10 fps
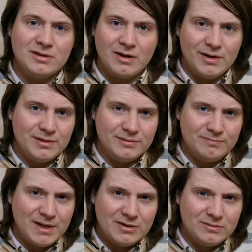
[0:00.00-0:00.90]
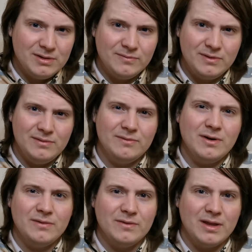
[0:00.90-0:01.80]
kind of make sure you've
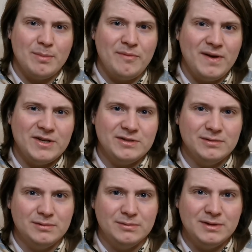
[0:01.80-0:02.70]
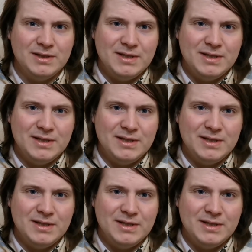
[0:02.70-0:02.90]
kind of got that professional